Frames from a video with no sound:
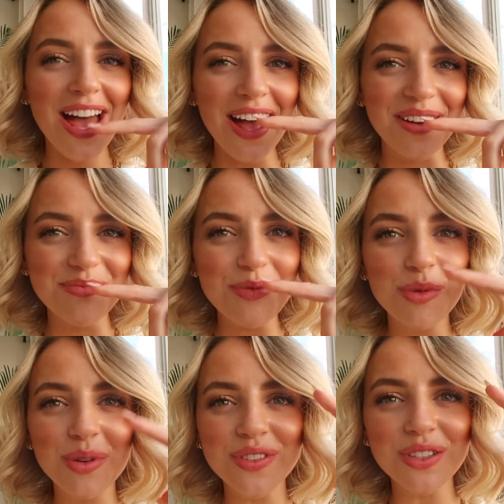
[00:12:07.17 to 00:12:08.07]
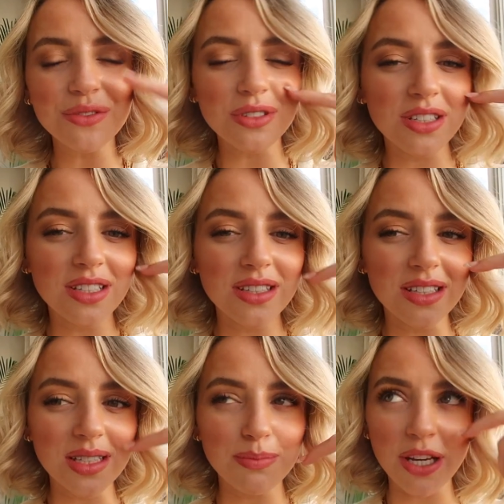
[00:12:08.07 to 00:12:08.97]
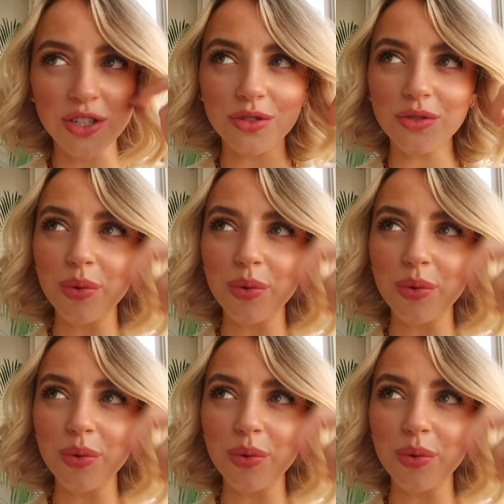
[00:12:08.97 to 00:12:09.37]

But we've just ordered the special.